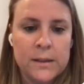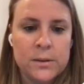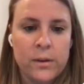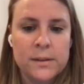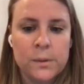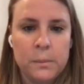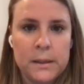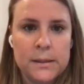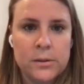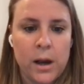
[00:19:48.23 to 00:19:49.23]
And so this would be
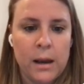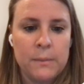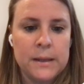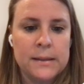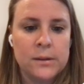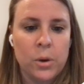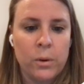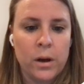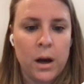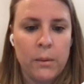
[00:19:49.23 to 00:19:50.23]
described as
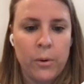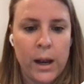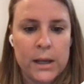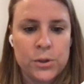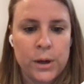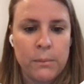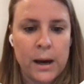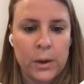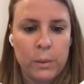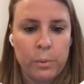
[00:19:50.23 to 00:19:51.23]
lower carbohydrate,
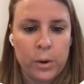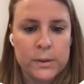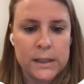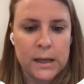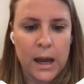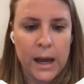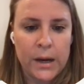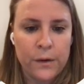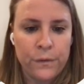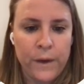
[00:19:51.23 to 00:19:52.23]
moderate protein,
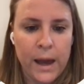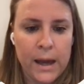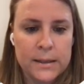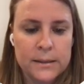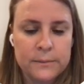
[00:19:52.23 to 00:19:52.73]
higher fat.